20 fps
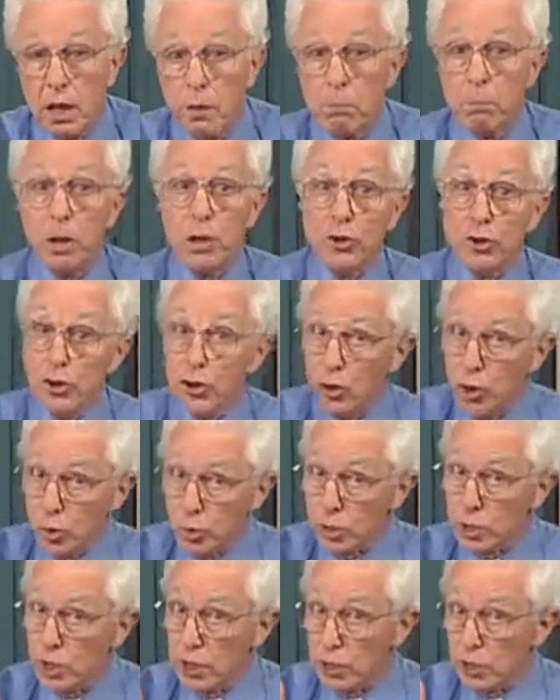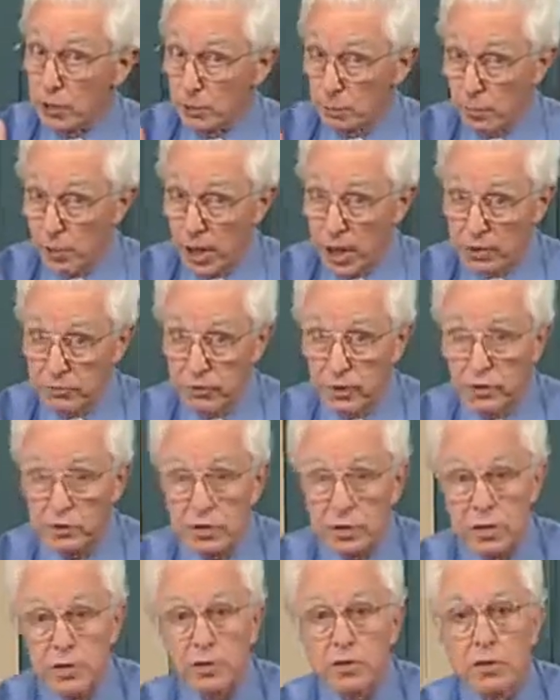But nuclear
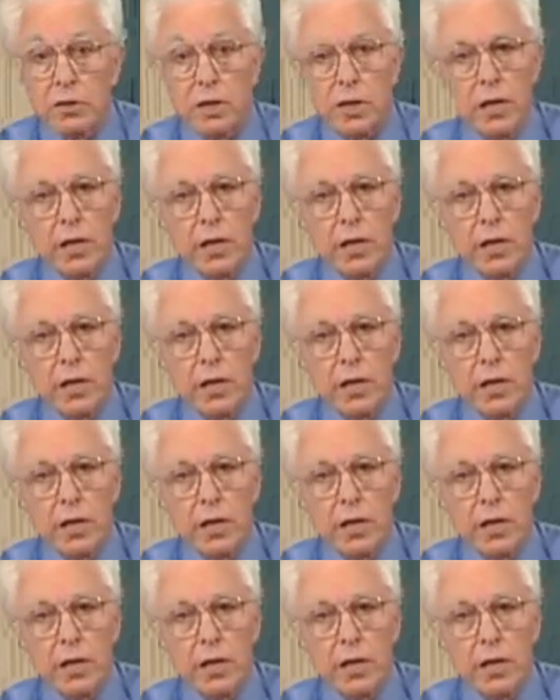processes